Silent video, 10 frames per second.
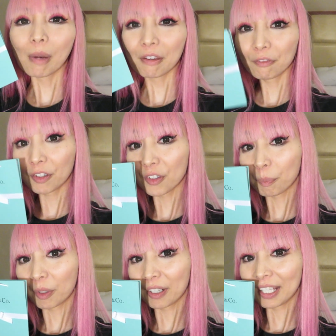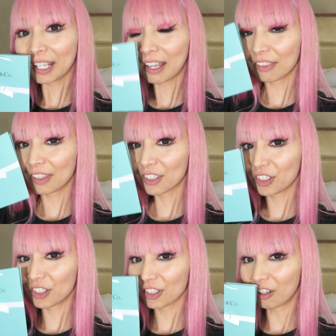My first party of
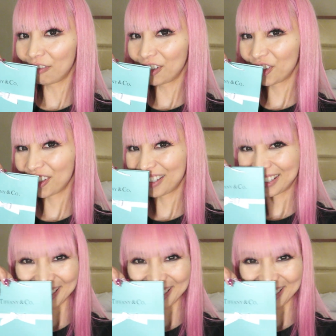this year's convention.